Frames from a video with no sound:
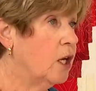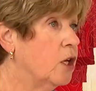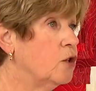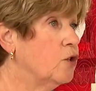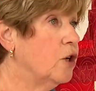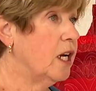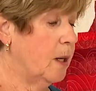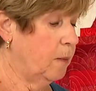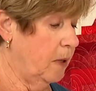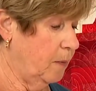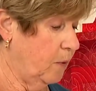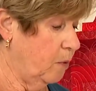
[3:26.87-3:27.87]
treating
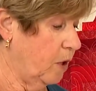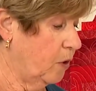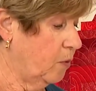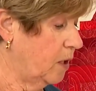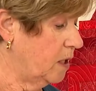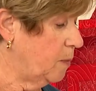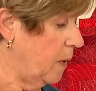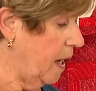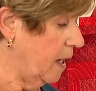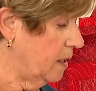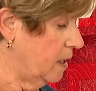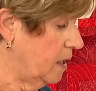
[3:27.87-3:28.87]
people with
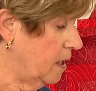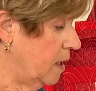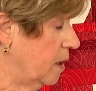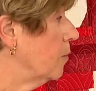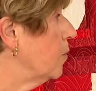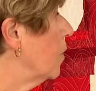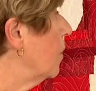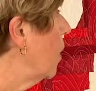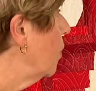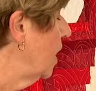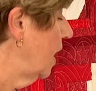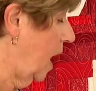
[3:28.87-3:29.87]
respect,
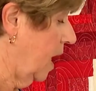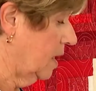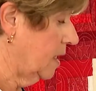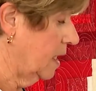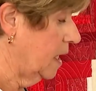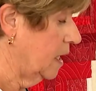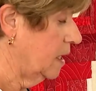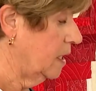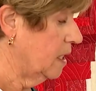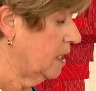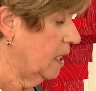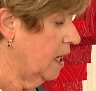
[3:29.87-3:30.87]
promoting
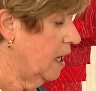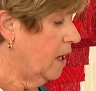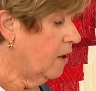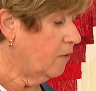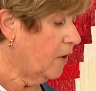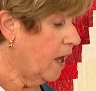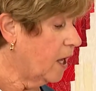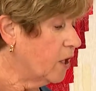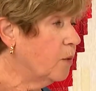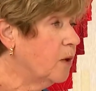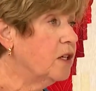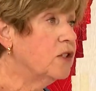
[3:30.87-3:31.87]
excellence,
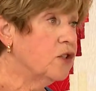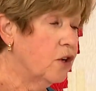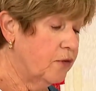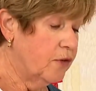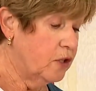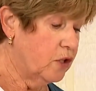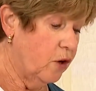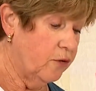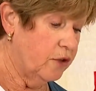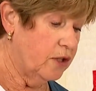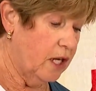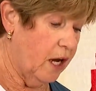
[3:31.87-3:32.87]
valuing service
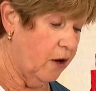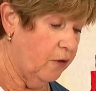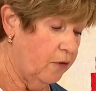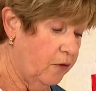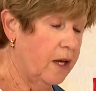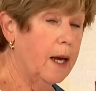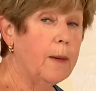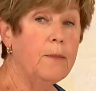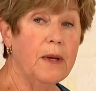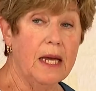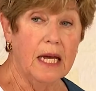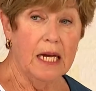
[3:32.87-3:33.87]
over self, and
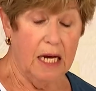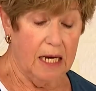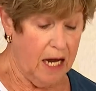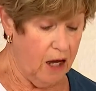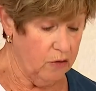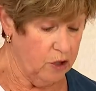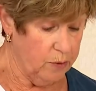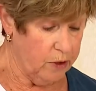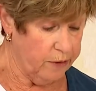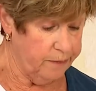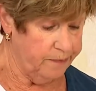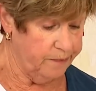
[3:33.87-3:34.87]
being
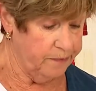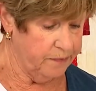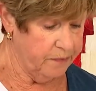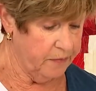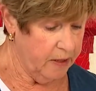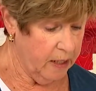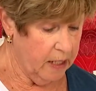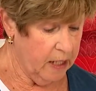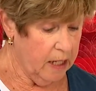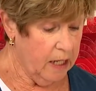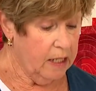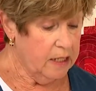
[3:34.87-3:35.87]
accountable.
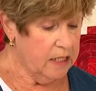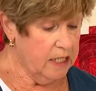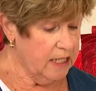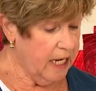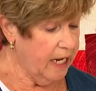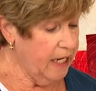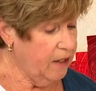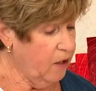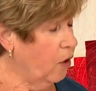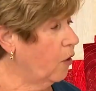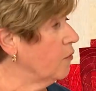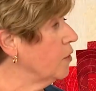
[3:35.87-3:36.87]
To date,
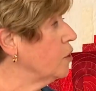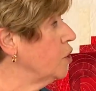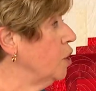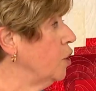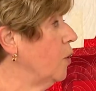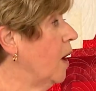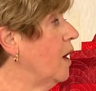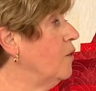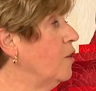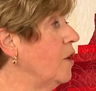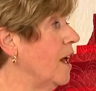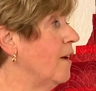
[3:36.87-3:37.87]
over
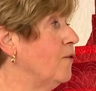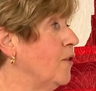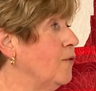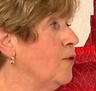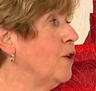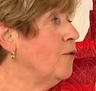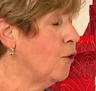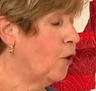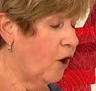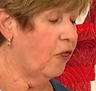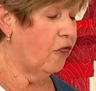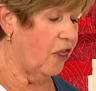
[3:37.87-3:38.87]

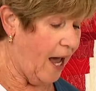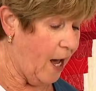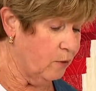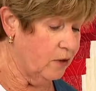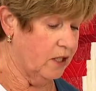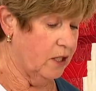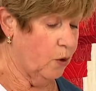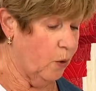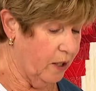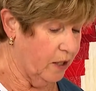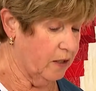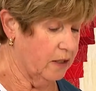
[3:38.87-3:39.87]
254,000
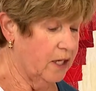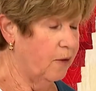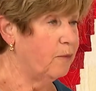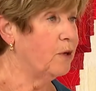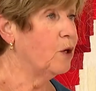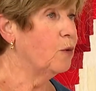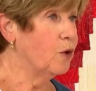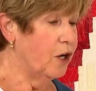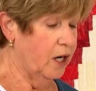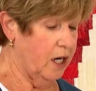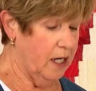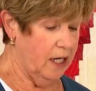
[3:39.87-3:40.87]
quilts have been
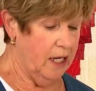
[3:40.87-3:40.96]
awarded